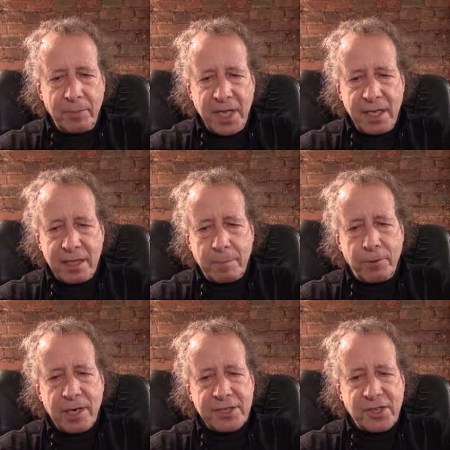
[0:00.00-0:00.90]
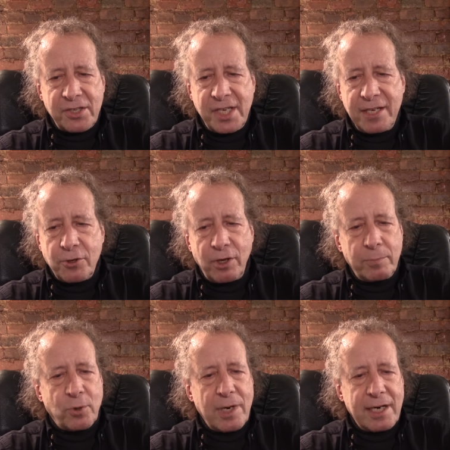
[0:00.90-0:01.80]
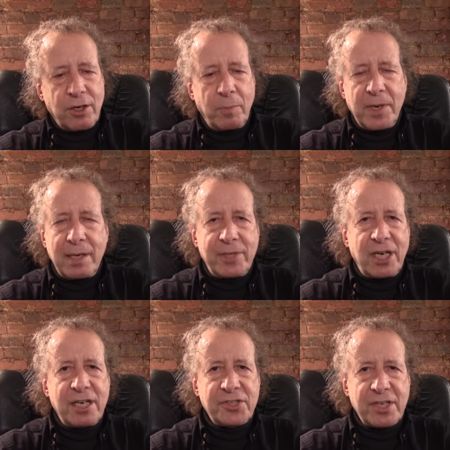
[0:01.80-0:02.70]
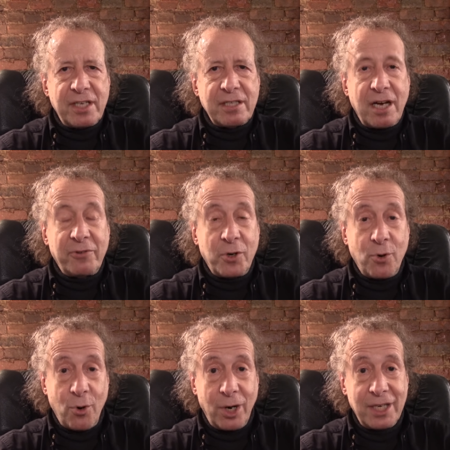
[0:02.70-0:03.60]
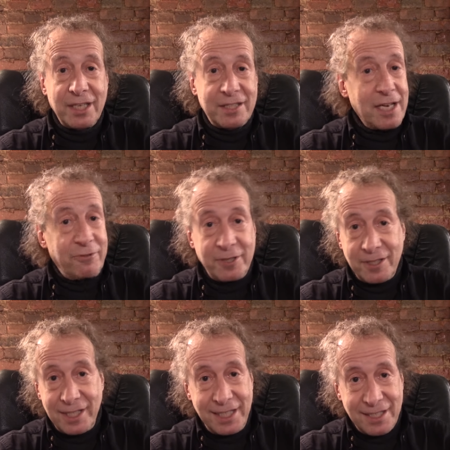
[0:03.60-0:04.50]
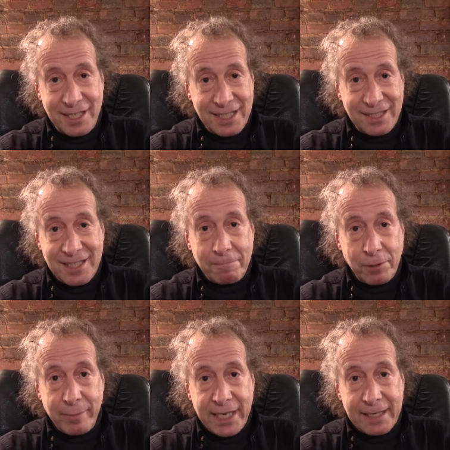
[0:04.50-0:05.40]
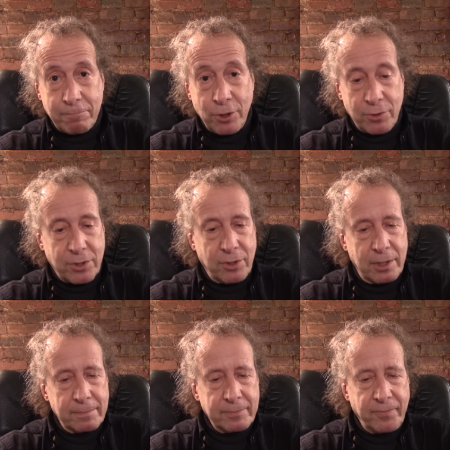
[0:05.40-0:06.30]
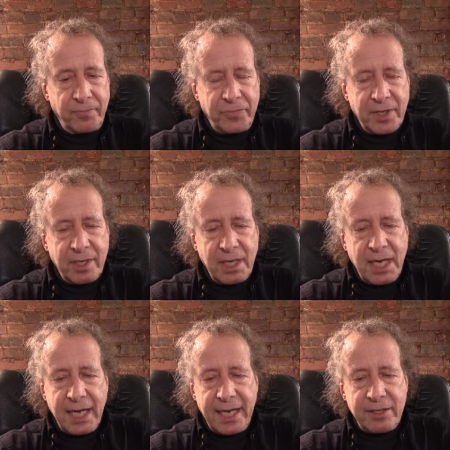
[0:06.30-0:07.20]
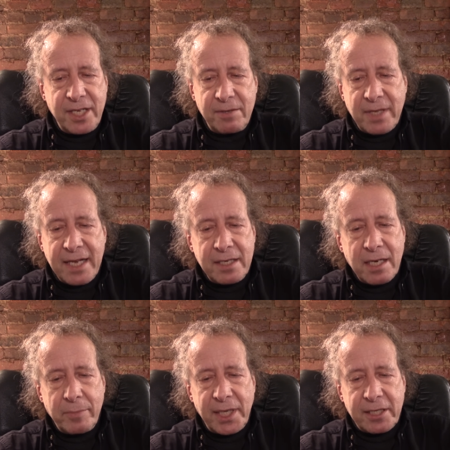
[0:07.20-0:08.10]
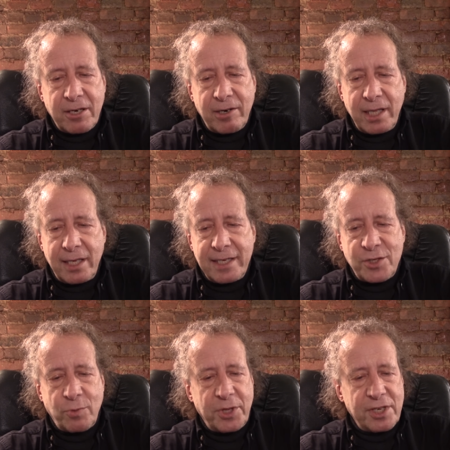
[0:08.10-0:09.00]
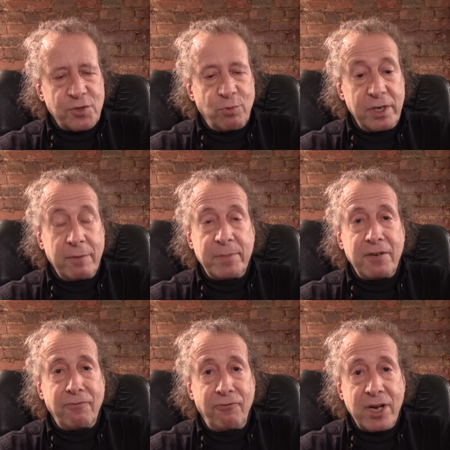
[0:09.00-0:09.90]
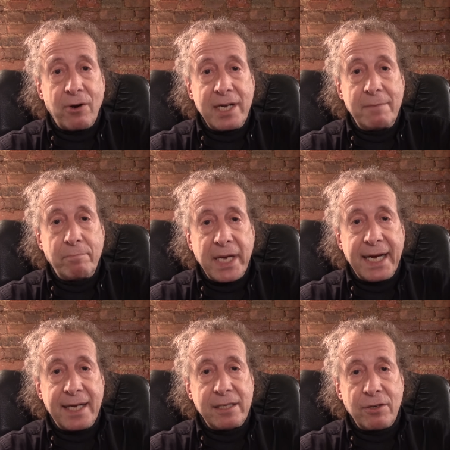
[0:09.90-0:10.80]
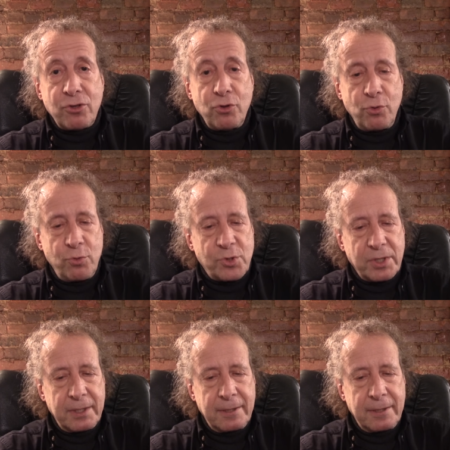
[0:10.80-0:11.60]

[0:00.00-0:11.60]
In the process, he called Barack Obama a son of a whore. Definitely not diplomatic protocol. And ending a military alliance with us would have been very bad news.